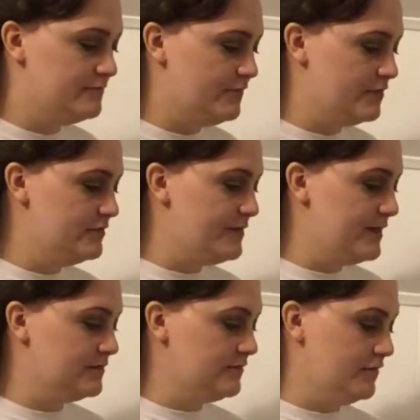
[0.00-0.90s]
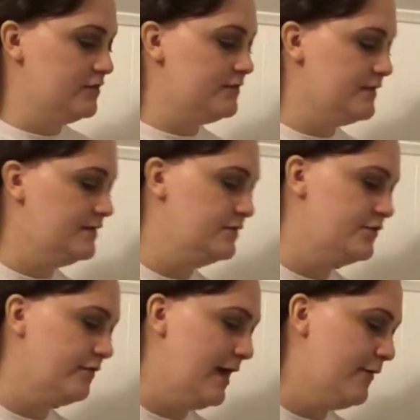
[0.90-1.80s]
first things first is
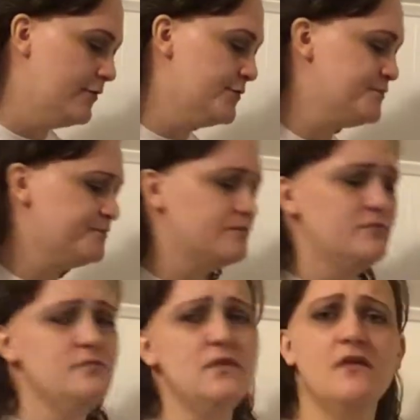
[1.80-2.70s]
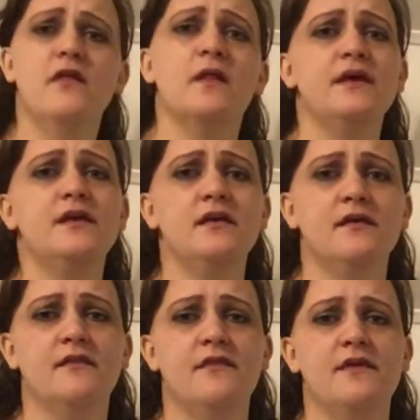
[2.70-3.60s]
your flour. The lady
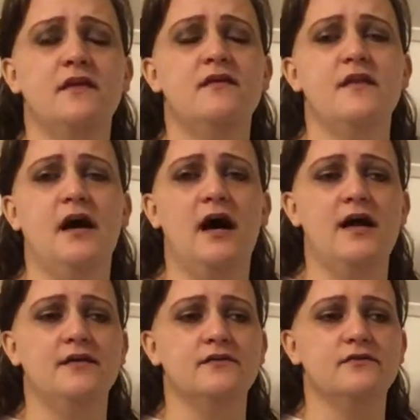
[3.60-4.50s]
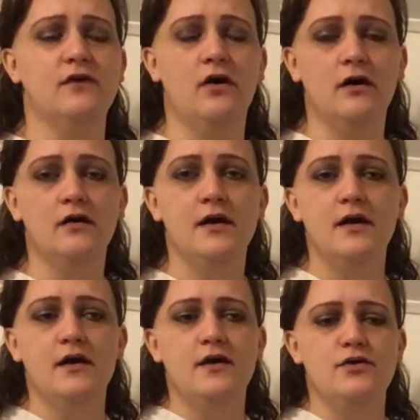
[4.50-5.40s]
in the thingy that I saw
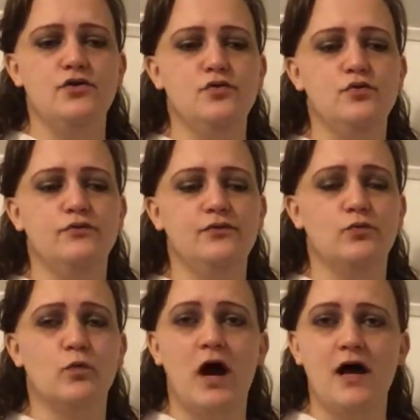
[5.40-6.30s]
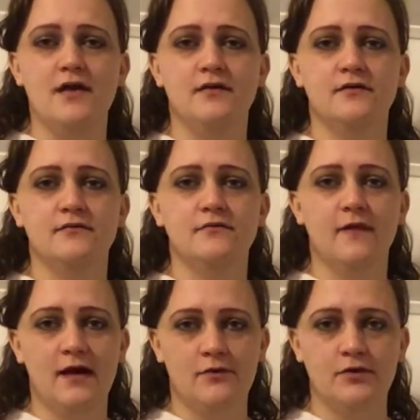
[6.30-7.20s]
used rye
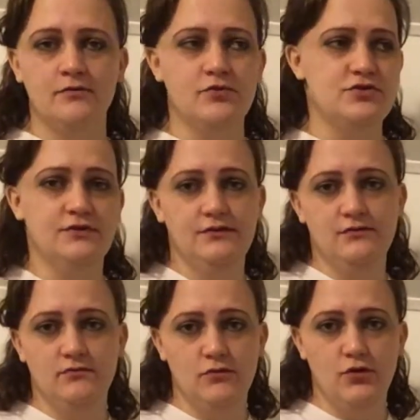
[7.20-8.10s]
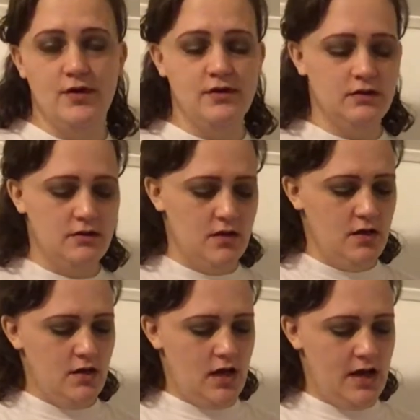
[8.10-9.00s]
flour, which is great.
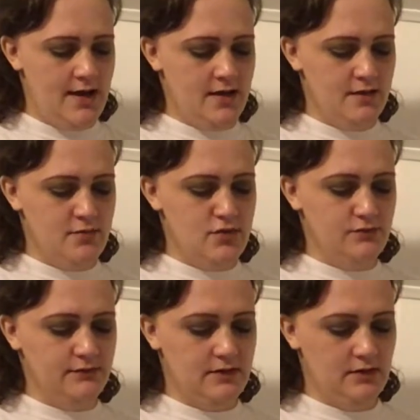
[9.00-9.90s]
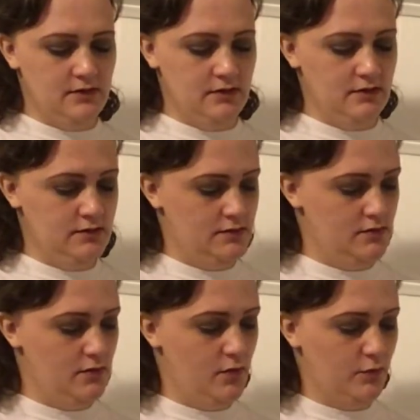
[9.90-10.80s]
I am using
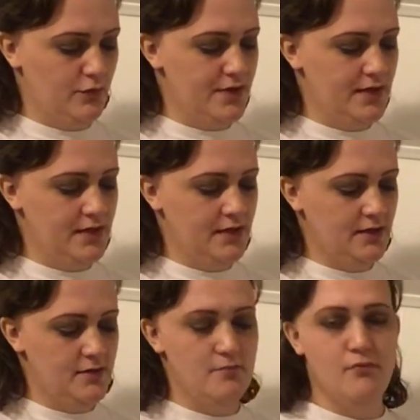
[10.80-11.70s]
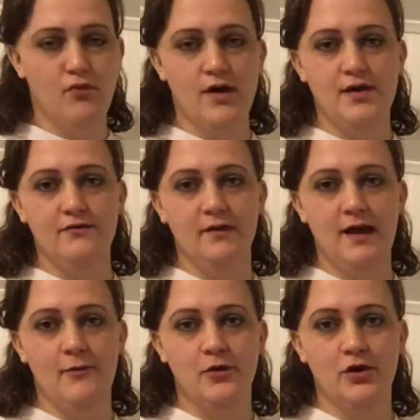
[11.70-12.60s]
organic bread
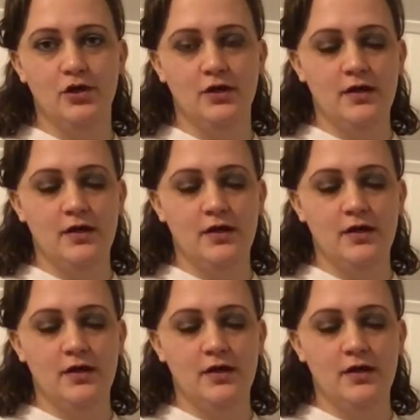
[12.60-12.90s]
flour.